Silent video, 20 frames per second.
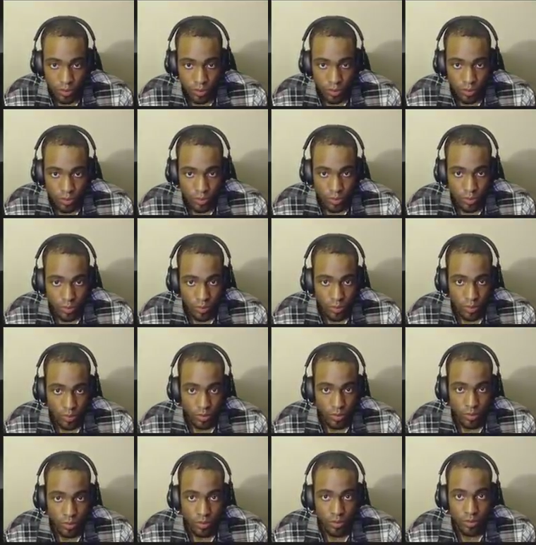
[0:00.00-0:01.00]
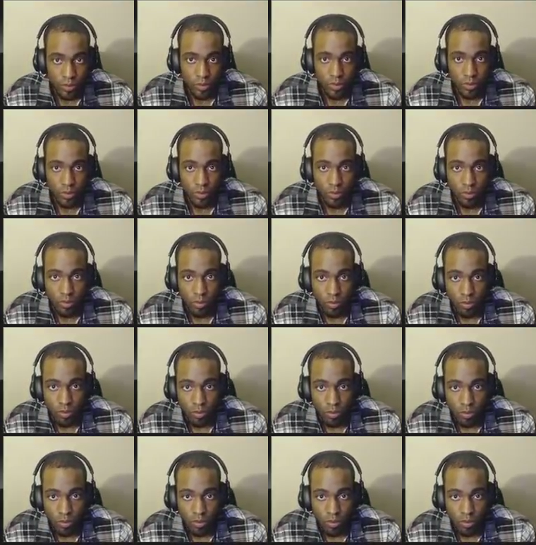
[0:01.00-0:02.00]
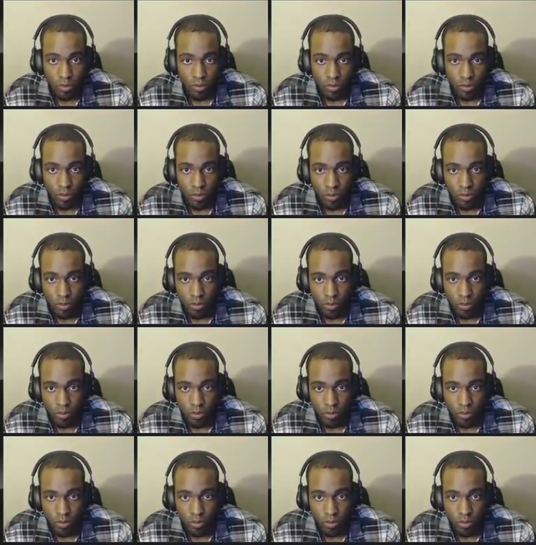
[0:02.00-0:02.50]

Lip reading: [no speech]